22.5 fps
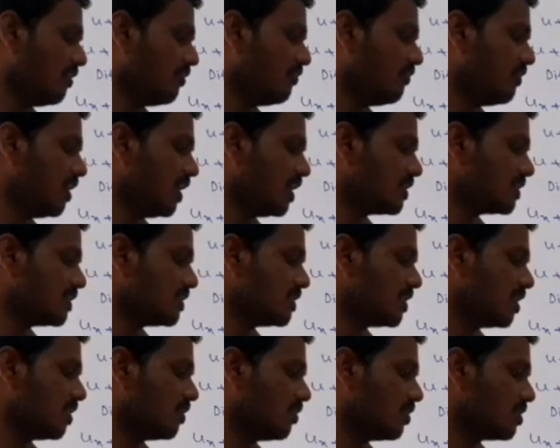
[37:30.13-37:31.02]
vx is
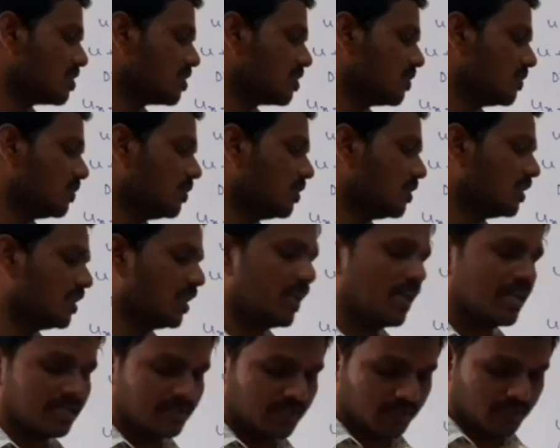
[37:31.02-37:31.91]
equals to
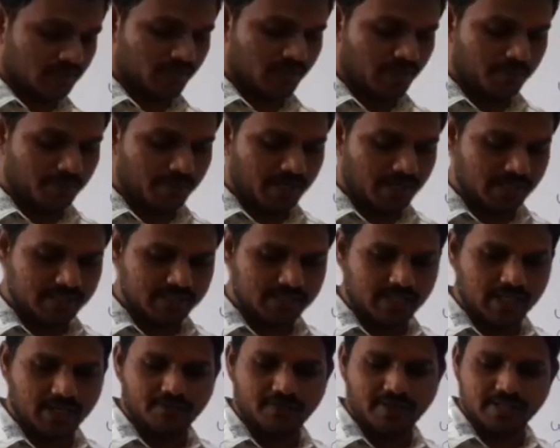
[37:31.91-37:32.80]
3x square minus
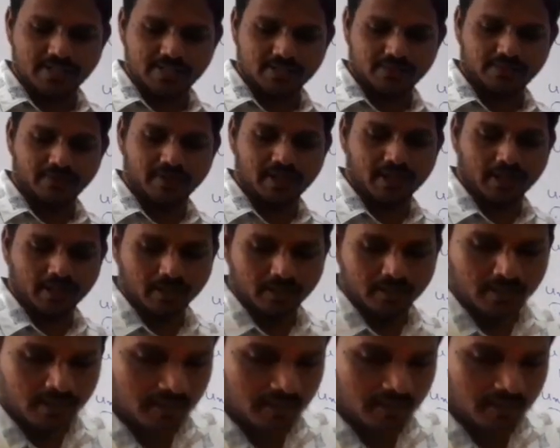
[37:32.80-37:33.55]
3y square.